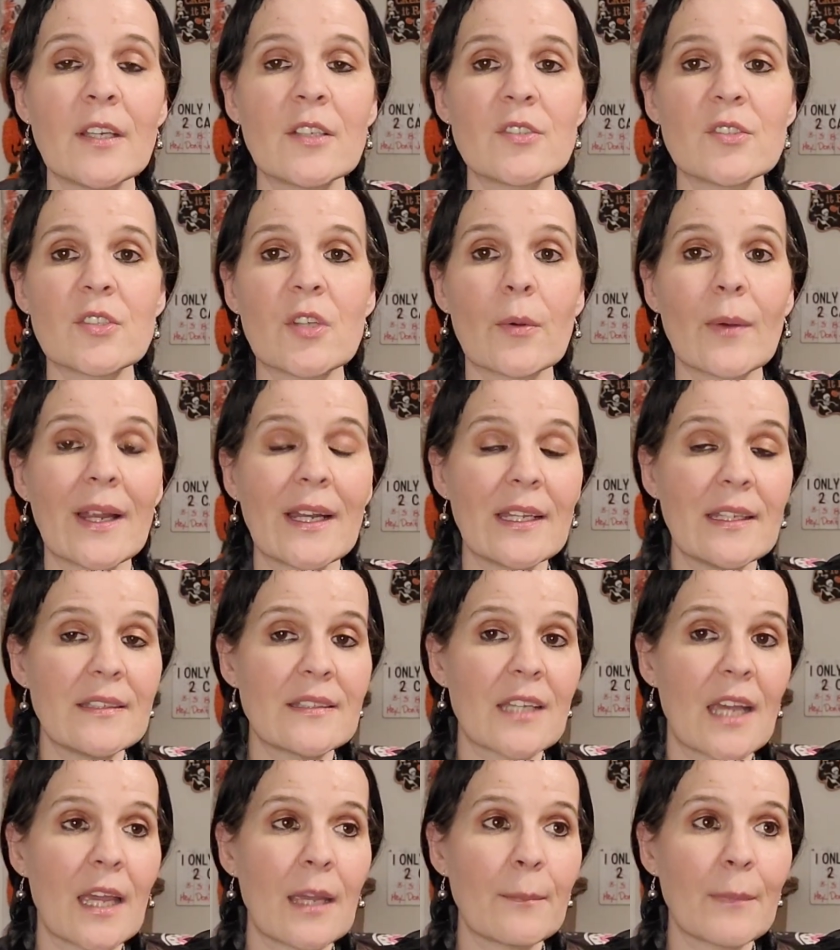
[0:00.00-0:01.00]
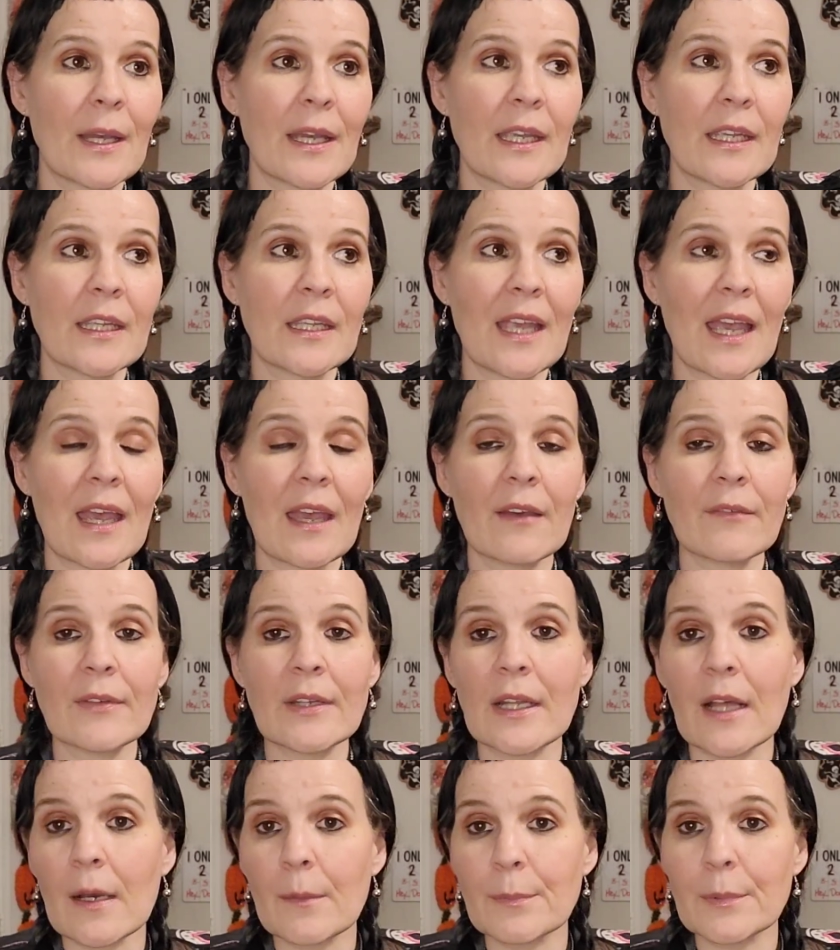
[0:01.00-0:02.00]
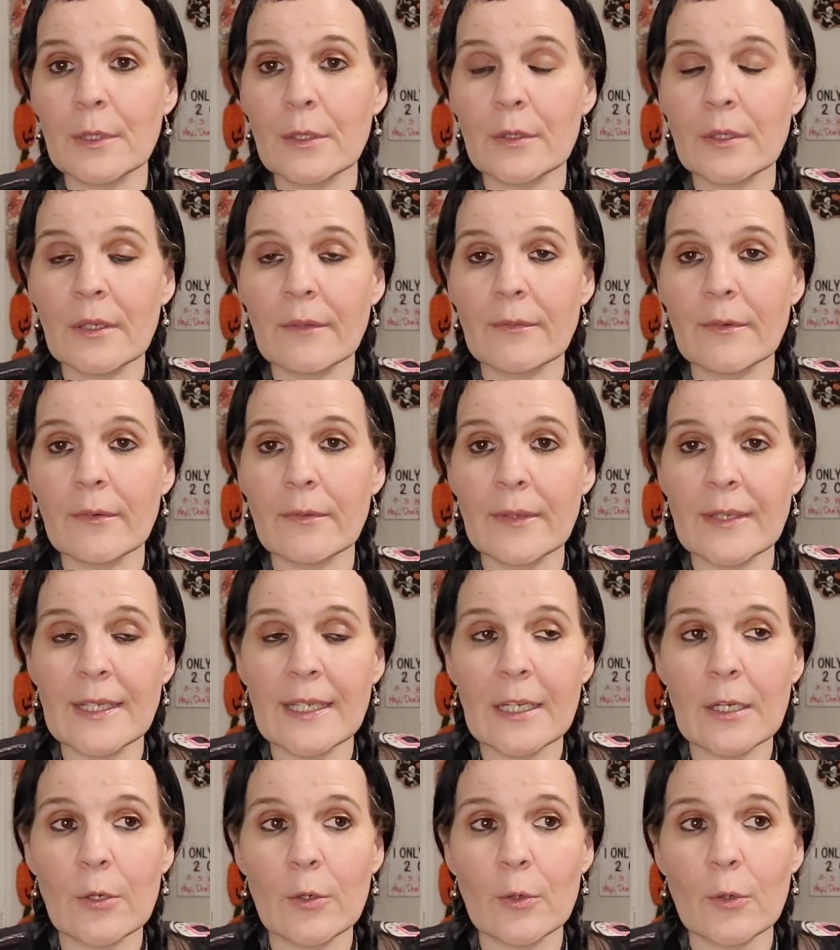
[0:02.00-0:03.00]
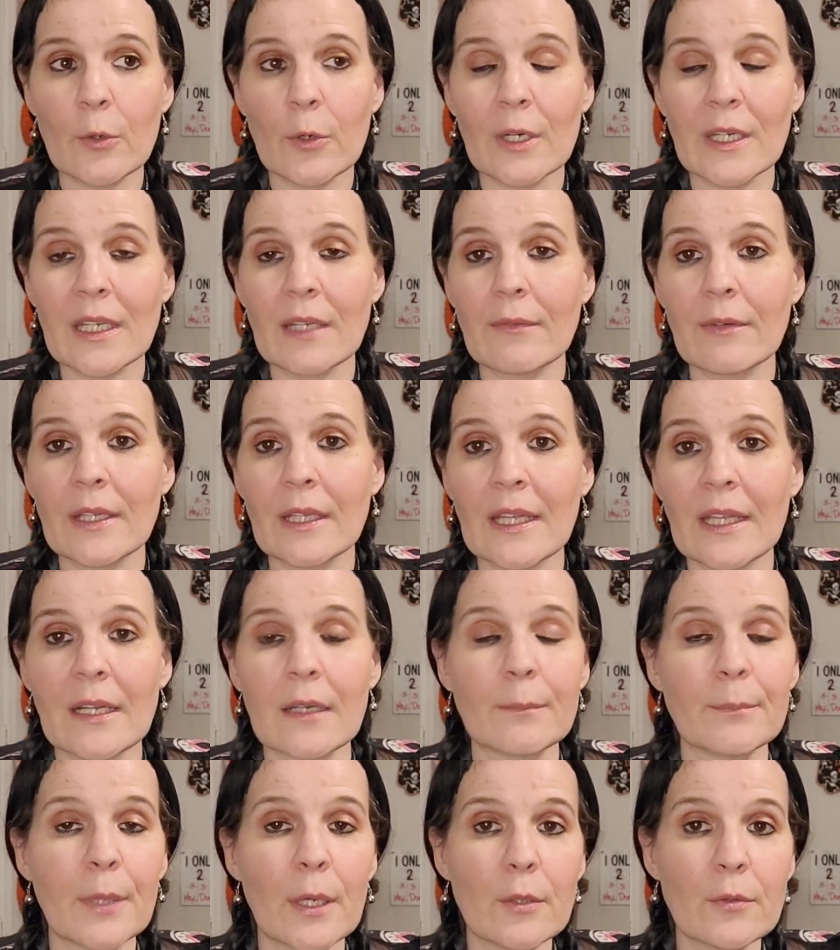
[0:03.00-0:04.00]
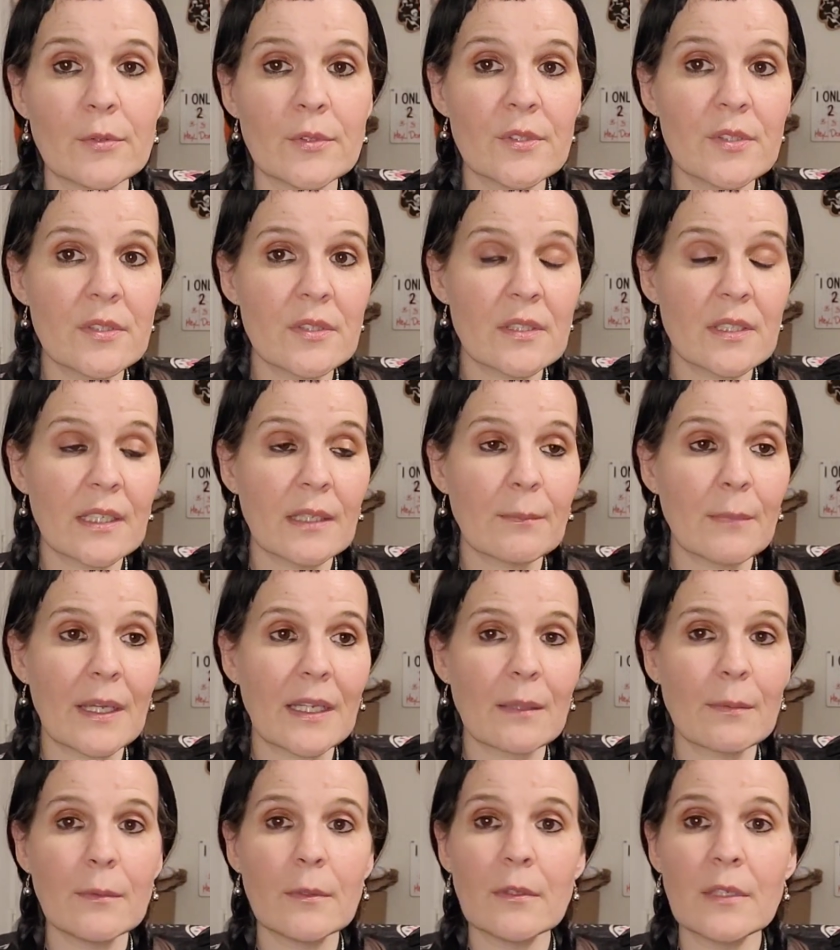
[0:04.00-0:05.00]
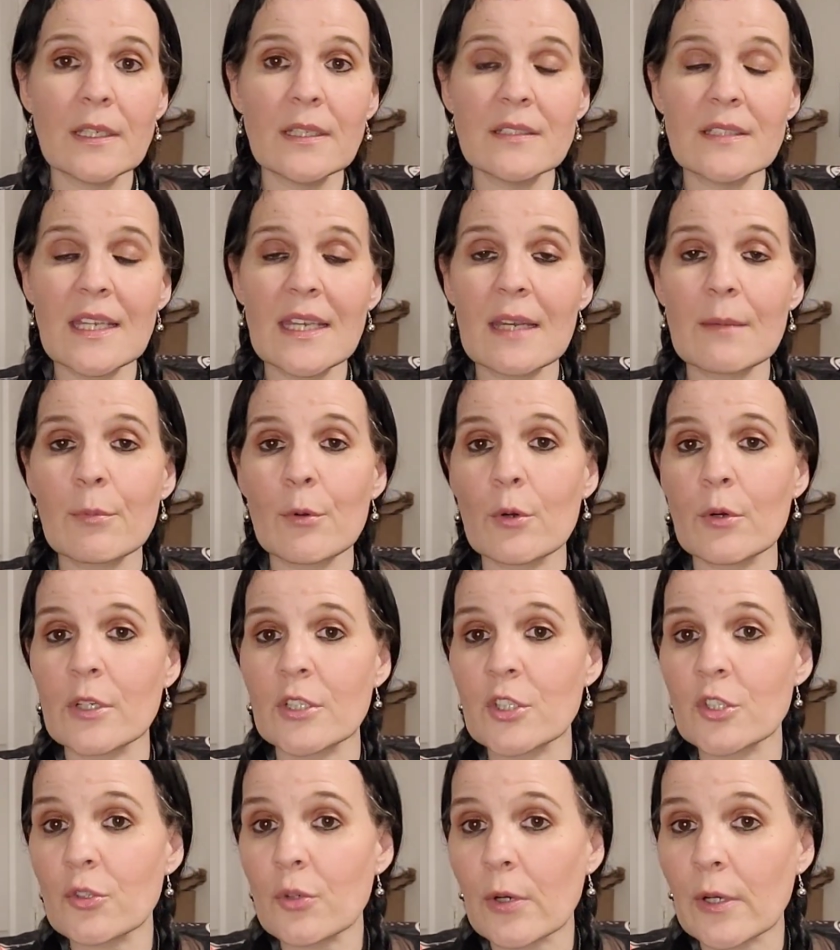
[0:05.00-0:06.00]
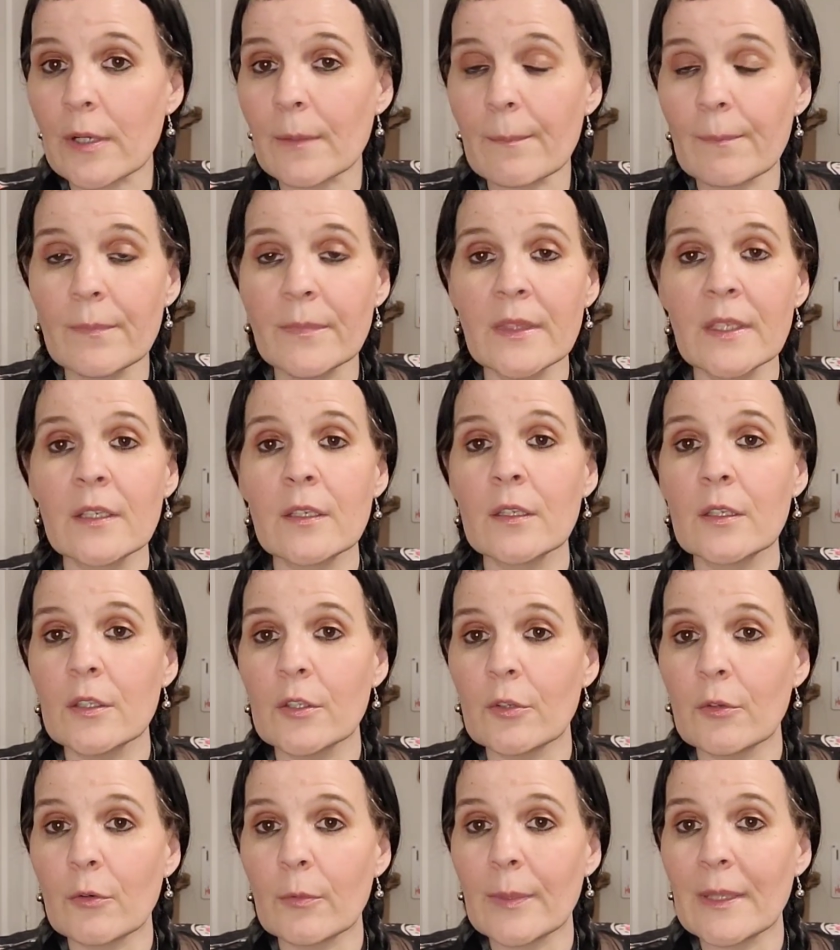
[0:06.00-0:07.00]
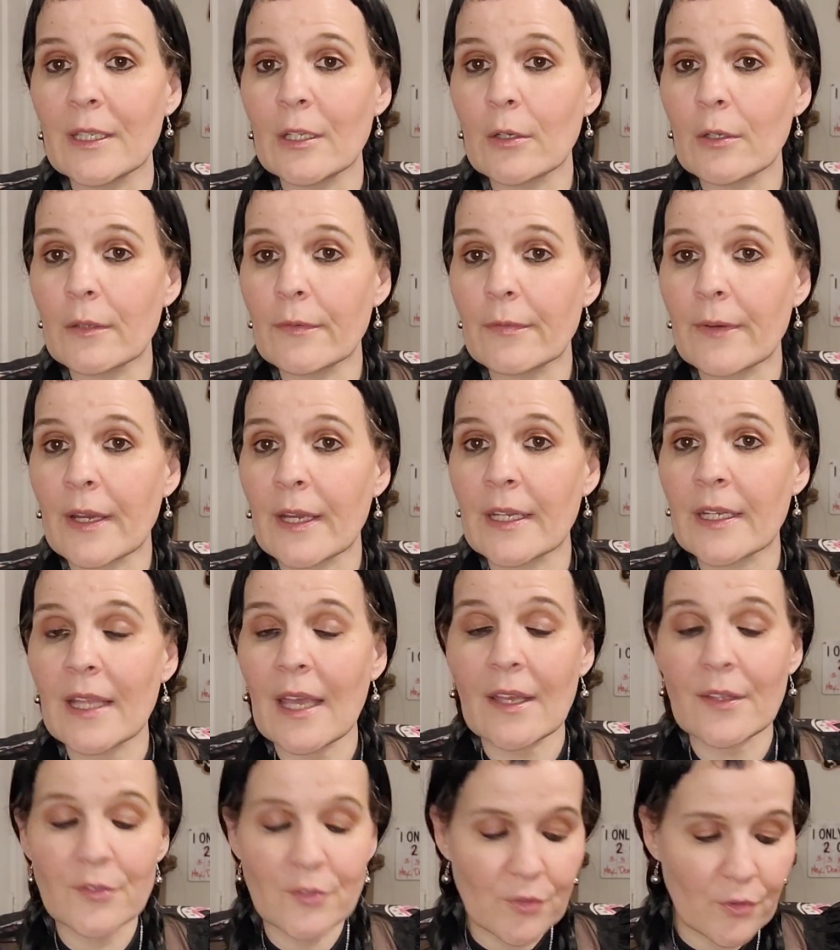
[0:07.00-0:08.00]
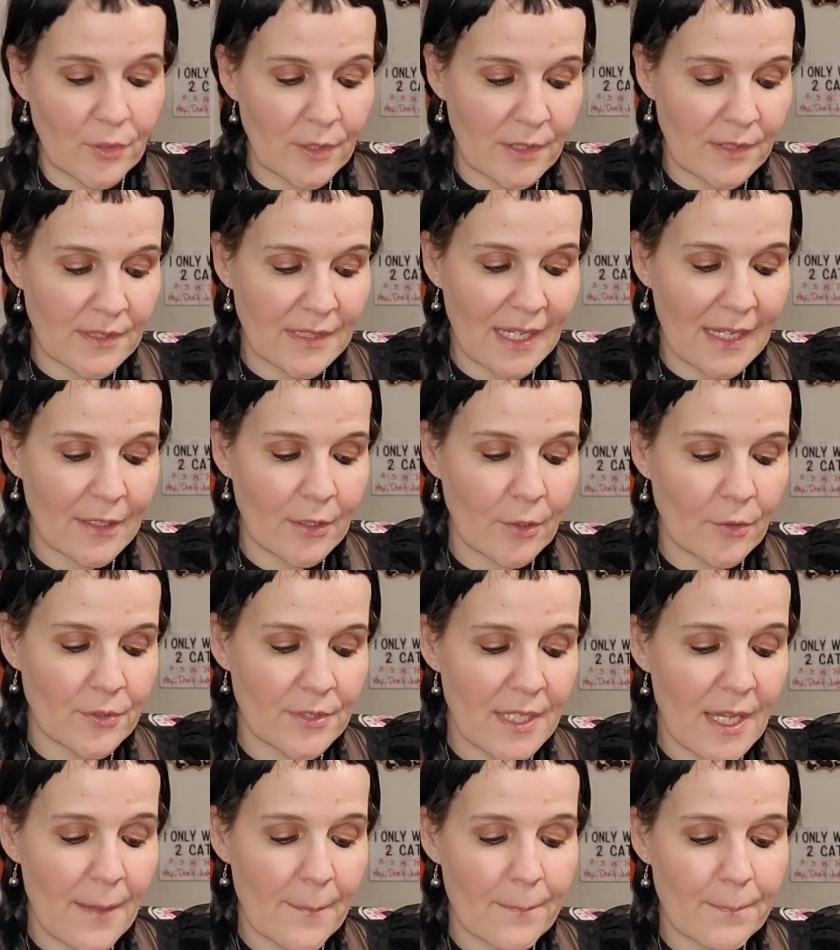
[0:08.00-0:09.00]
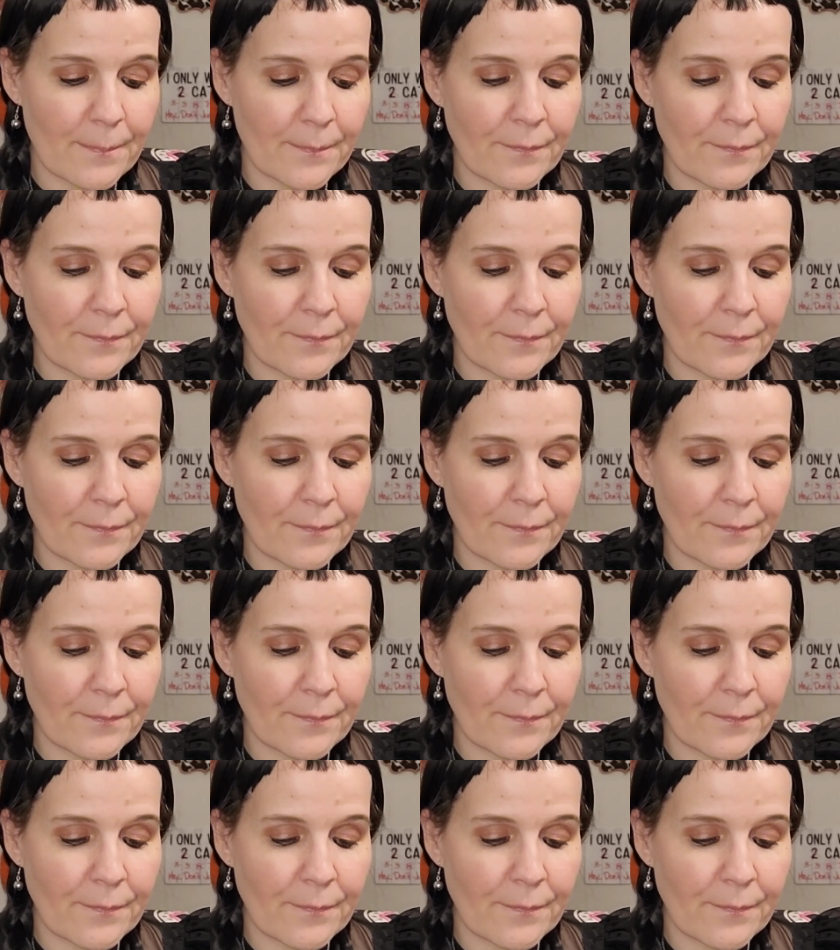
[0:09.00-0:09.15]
So anytime I have an upload of a video or even like a post in my community tab or a short, you'll be notified as soon as that goes up.